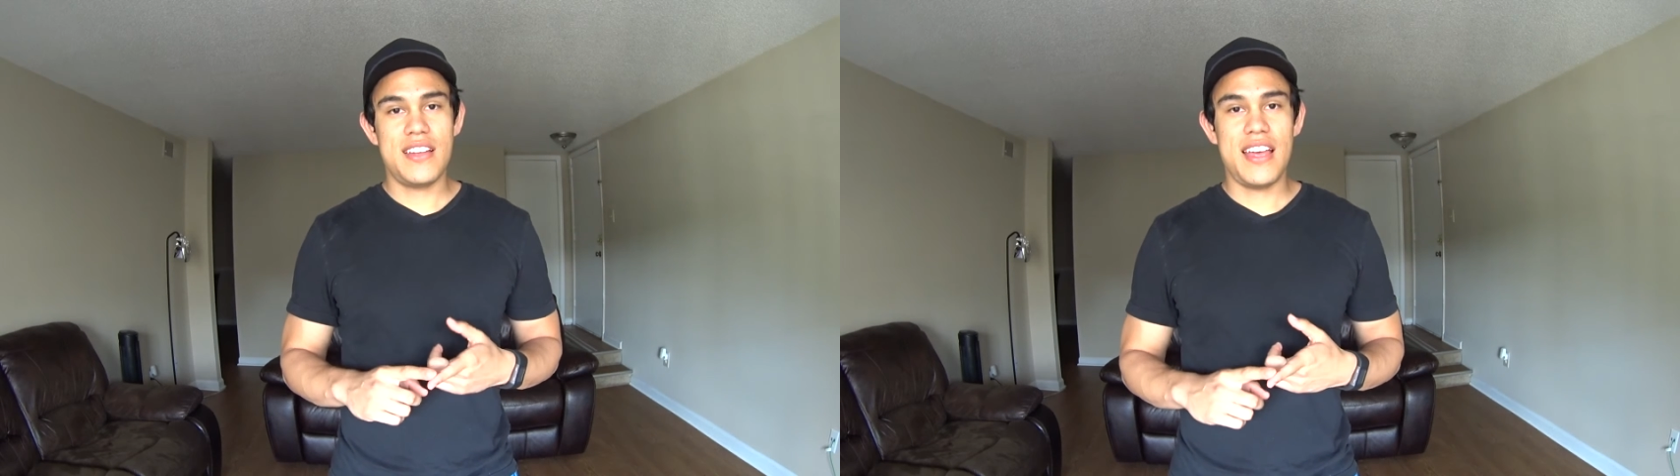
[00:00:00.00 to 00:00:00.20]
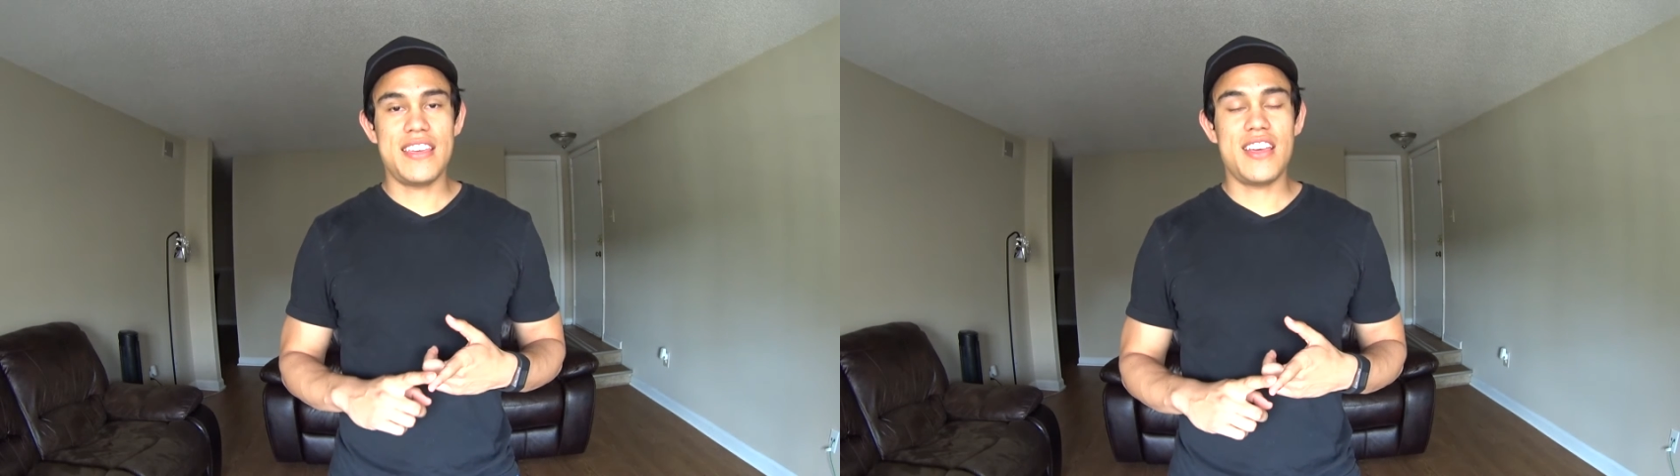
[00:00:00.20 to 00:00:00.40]

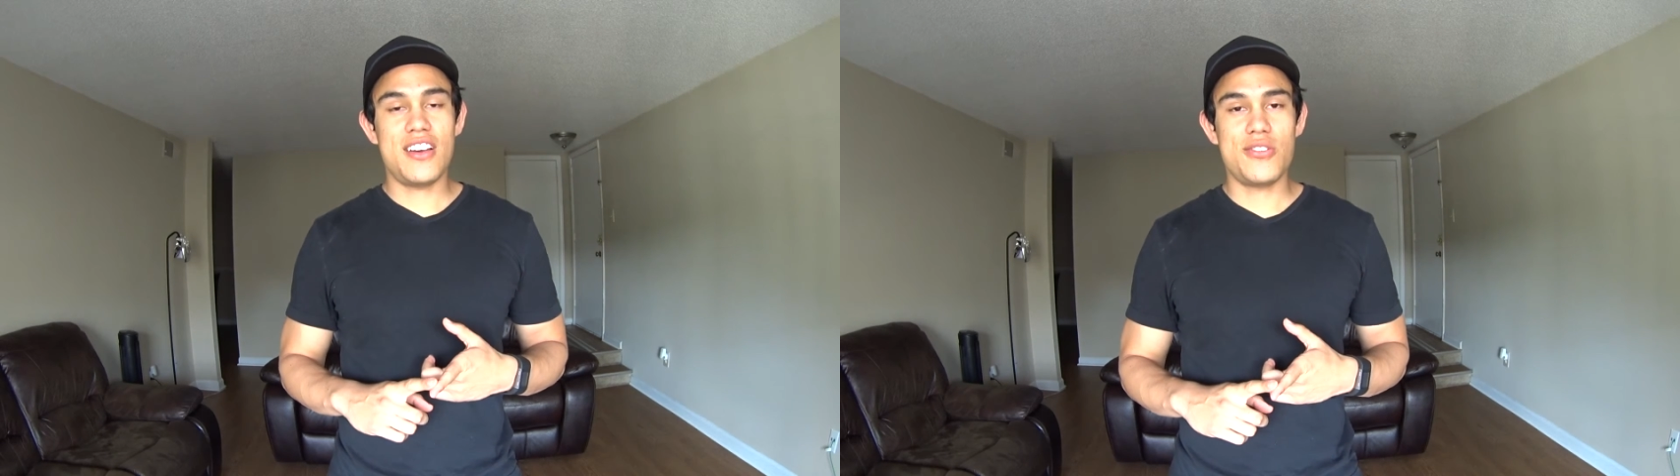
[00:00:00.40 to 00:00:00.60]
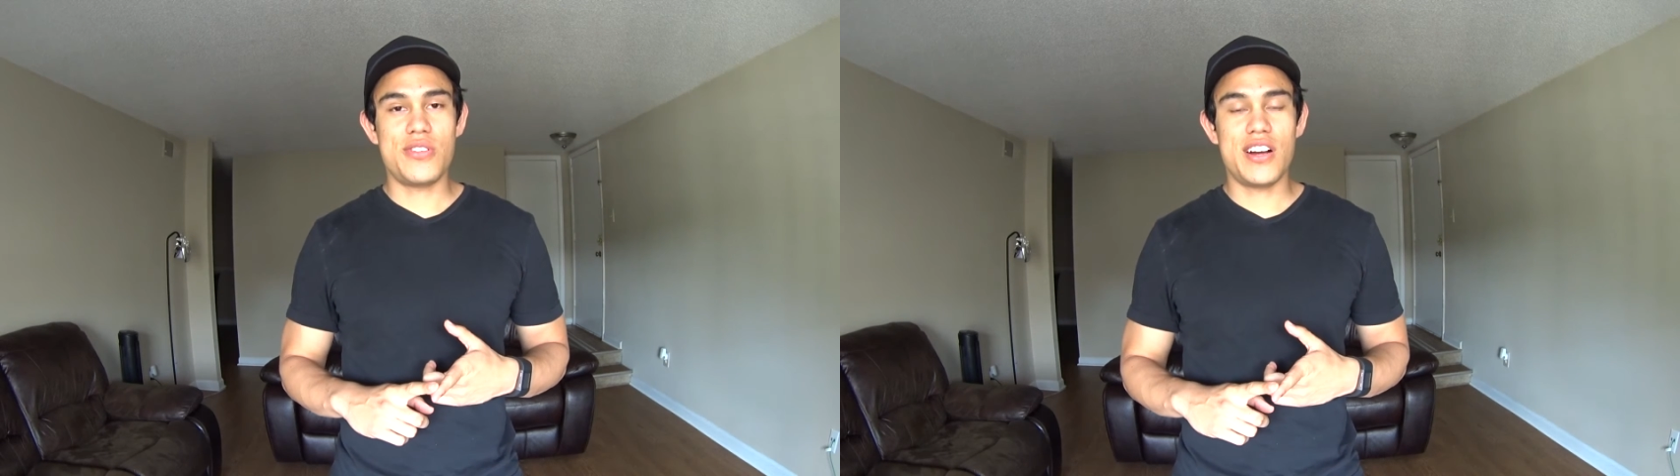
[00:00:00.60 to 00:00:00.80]
at
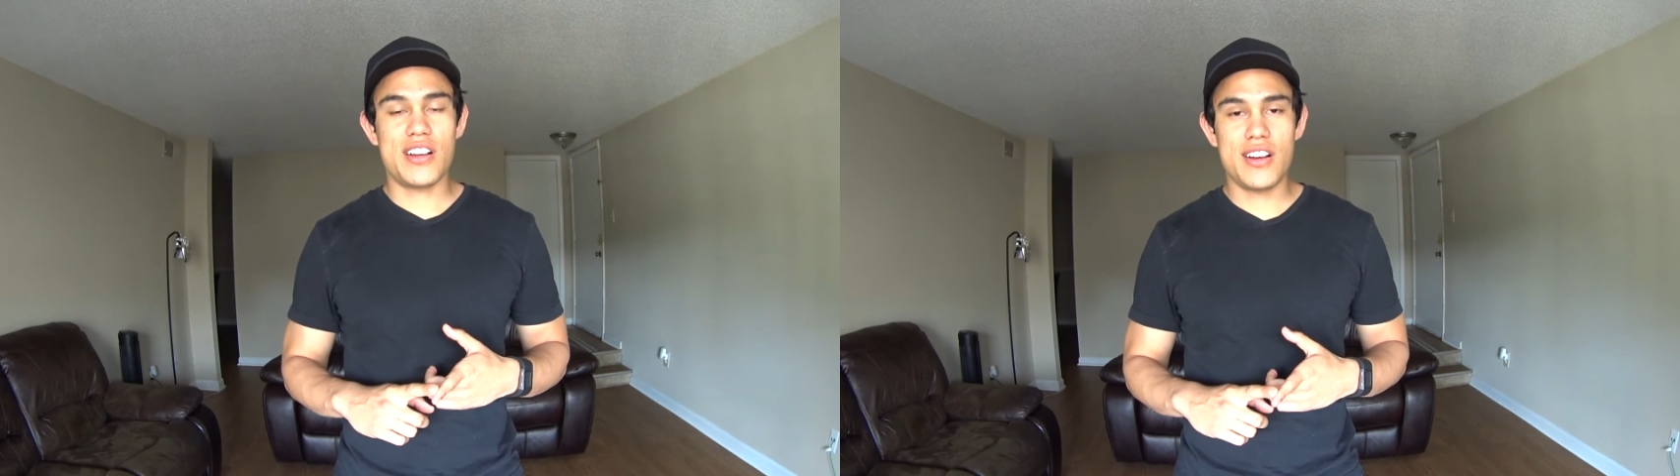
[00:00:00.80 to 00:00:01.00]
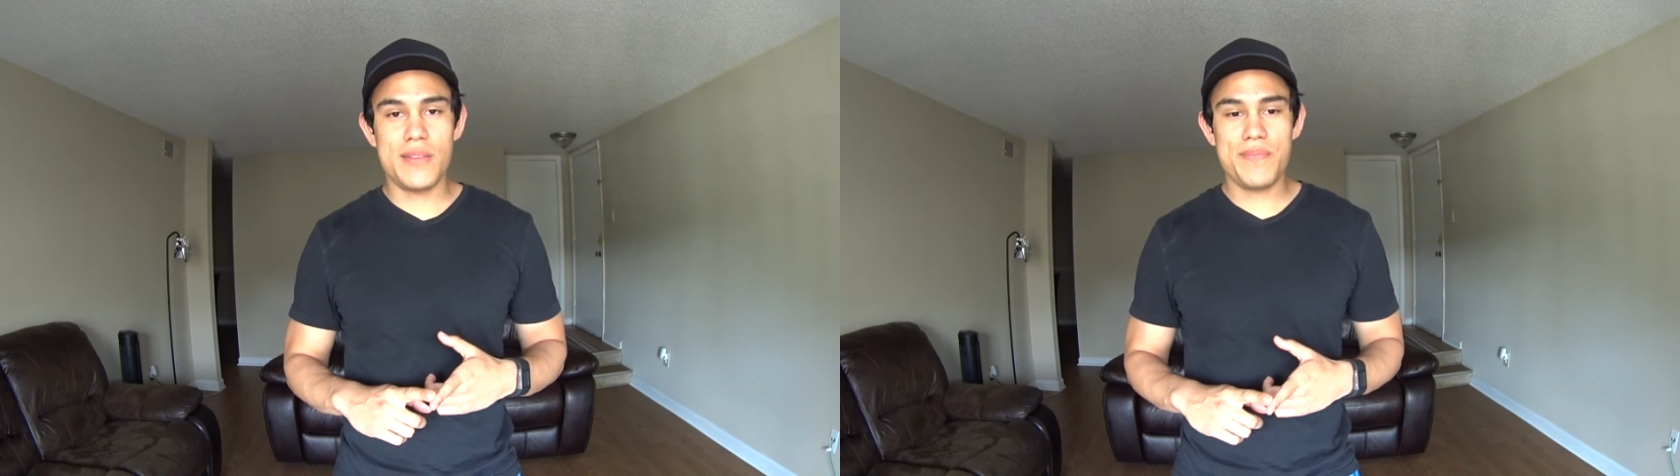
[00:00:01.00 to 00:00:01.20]

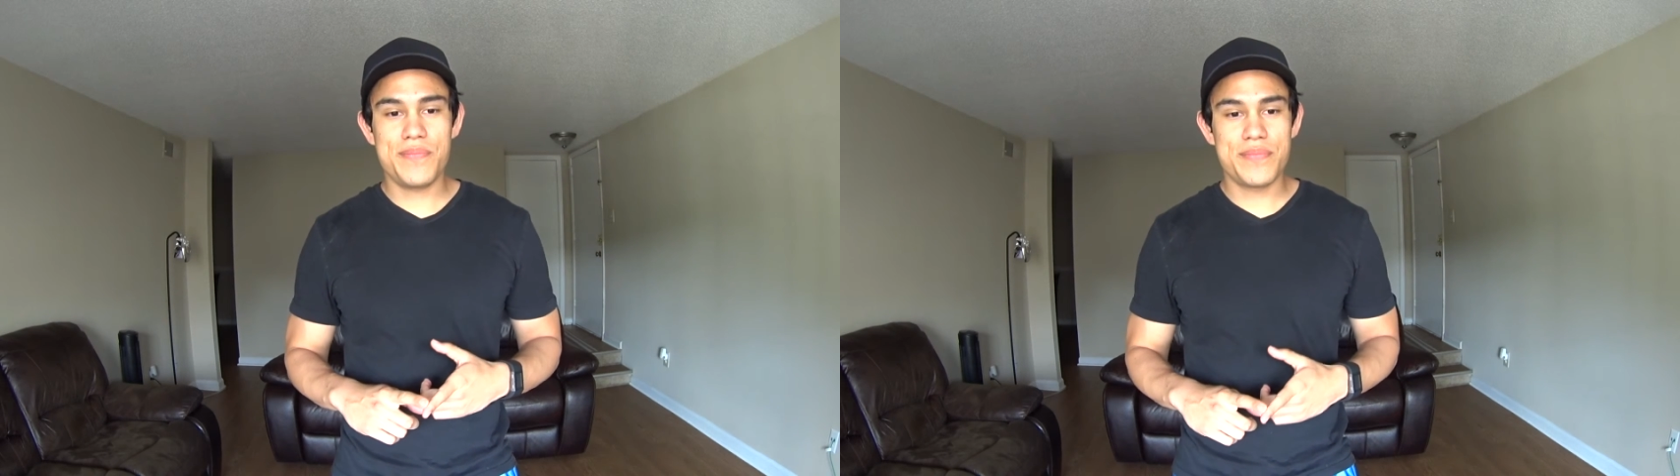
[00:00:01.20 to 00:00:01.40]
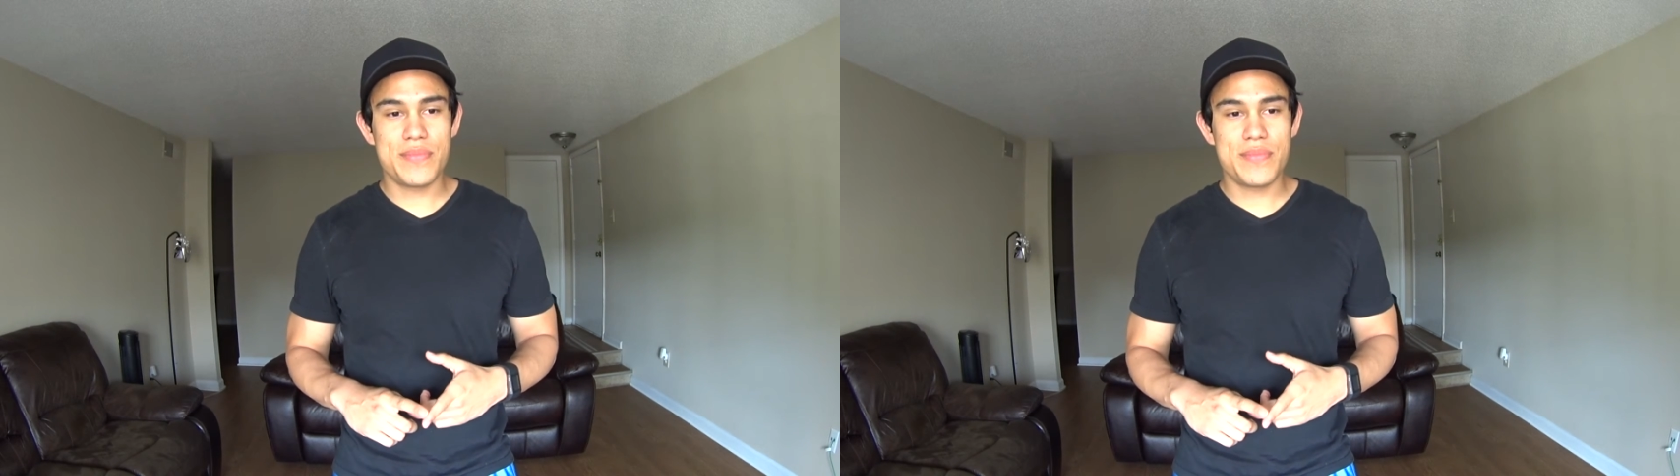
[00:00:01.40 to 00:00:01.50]
yahoo.com.